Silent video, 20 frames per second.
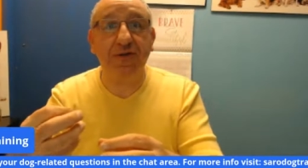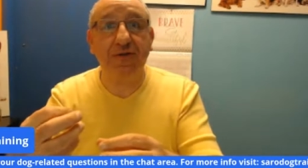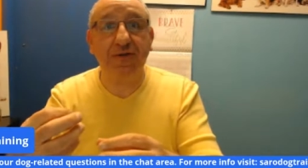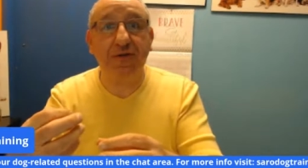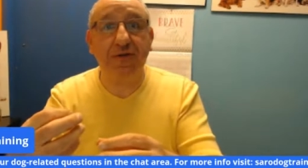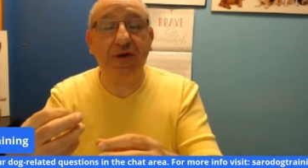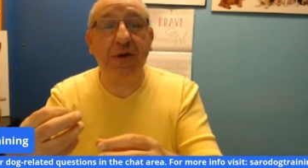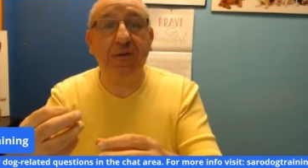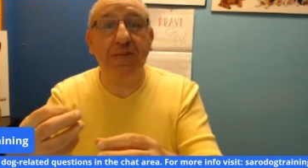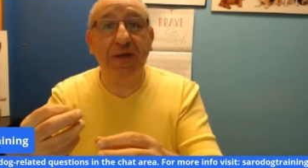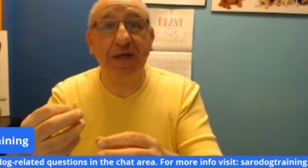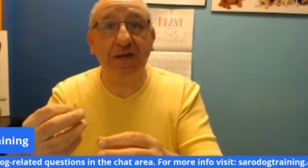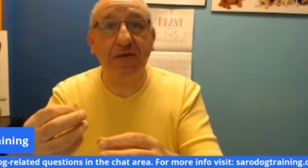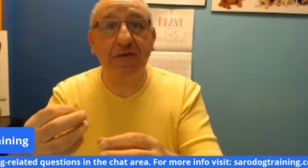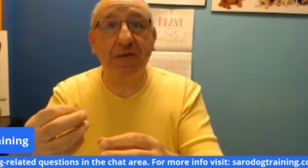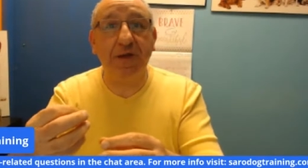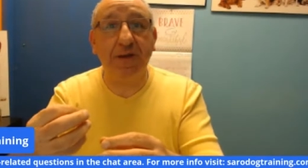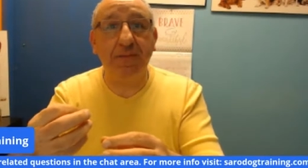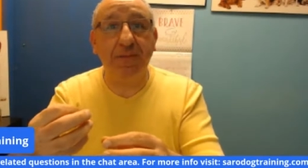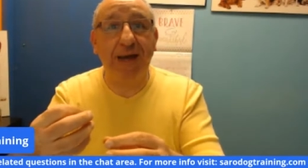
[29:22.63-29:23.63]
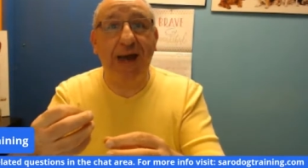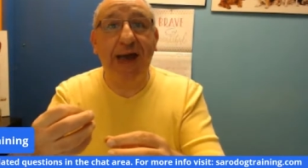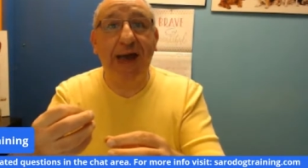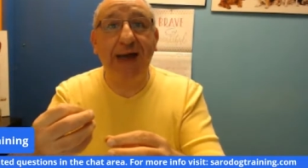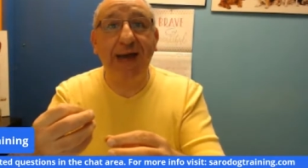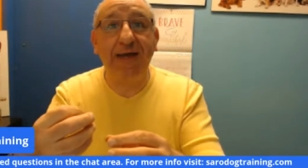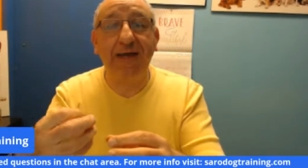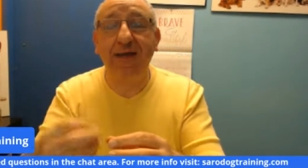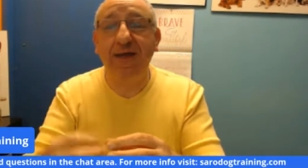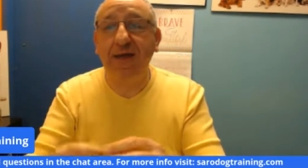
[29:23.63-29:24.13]
coming
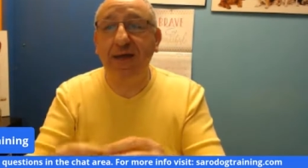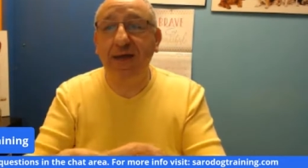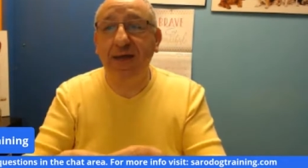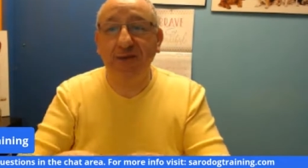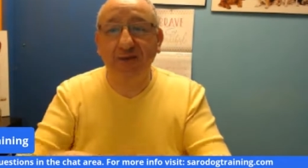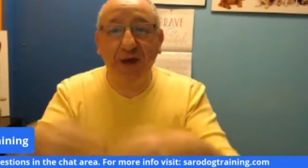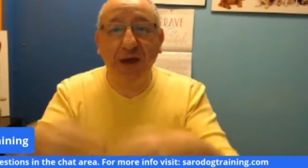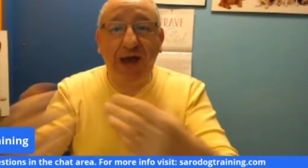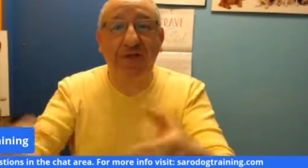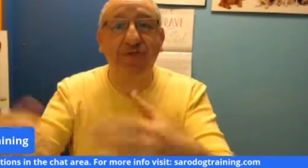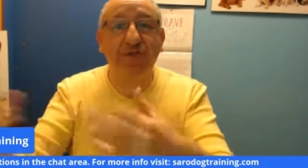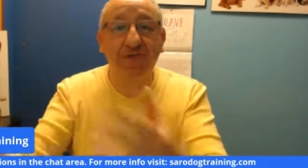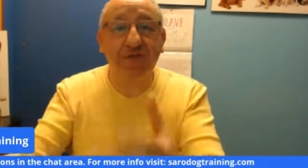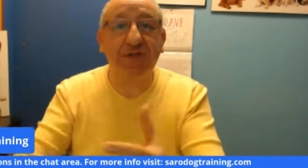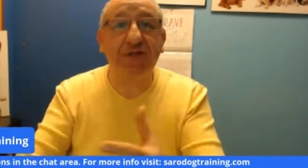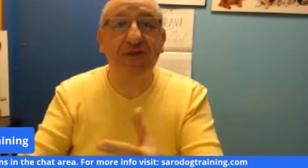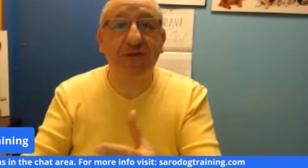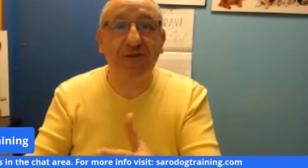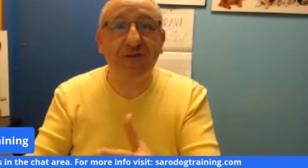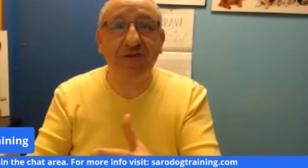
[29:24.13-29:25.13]
back and you have to